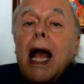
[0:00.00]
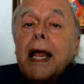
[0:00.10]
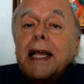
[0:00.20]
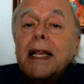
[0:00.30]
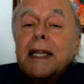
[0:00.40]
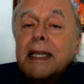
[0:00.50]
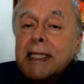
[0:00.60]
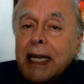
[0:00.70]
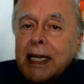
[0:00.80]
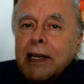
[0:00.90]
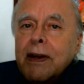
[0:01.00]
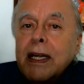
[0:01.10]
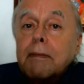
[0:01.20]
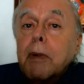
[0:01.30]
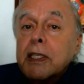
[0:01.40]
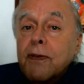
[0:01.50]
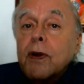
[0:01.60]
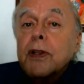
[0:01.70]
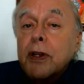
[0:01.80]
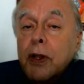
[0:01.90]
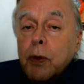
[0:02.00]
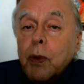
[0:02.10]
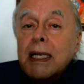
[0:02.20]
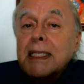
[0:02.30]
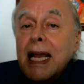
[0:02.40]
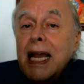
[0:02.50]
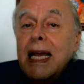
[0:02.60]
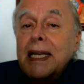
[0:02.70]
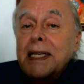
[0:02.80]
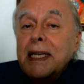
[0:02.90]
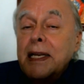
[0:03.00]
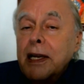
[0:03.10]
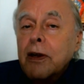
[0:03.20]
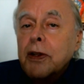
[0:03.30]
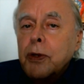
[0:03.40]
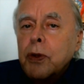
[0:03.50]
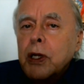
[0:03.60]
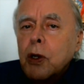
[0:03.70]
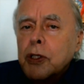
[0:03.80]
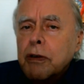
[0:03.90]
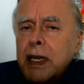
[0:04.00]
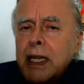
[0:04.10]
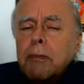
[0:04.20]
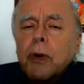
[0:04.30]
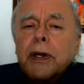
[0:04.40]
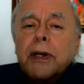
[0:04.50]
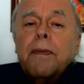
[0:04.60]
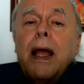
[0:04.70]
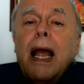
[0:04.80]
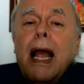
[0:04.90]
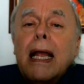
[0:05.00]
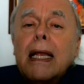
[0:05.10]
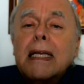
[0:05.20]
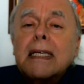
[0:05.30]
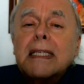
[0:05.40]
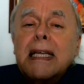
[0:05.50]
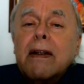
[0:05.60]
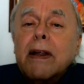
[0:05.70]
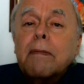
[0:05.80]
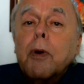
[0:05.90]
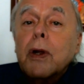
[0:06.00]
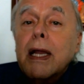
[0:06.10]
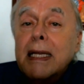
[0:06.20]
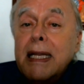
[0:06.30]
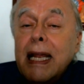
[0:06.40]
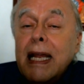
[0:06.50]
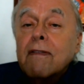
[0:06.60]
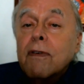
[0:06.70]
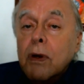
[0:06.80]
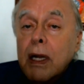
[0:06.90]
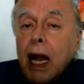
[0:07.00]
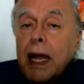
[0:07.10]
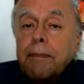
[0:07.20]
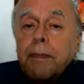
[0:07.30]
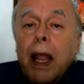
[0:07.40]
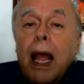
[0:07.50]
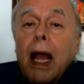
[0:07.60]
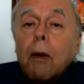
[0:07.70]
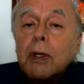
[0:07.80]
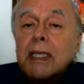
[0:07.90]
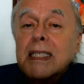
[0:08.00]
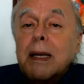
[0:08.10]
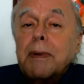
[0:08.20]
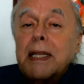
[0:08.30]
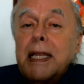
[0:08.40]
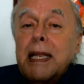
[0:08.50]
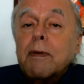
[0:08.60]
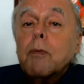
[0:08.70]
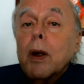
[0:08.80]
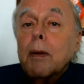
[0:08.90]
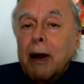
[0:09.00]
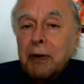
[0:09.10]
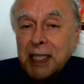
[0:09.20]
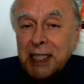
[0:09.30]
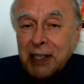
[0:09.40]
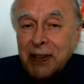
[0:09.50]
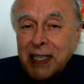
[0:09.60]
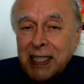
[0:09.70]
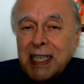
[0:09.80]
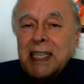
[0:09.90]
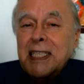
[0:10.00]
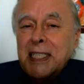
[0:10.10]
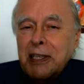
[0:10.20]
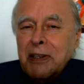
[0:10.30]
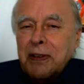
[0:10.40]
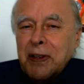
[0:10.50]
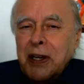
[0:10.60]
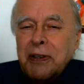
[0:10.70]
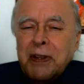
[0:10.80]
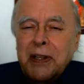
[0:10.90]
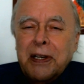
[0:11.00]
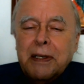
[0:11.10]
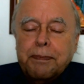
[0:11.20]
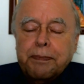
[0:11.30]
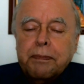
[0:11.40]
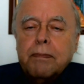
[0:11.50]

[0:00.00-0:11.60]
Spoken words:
And then the second area, much further to the west and nearer to the Costa Rican border, is the area of Boquete and Volcan, which is up in the even more mountainous areas in the center of the country there.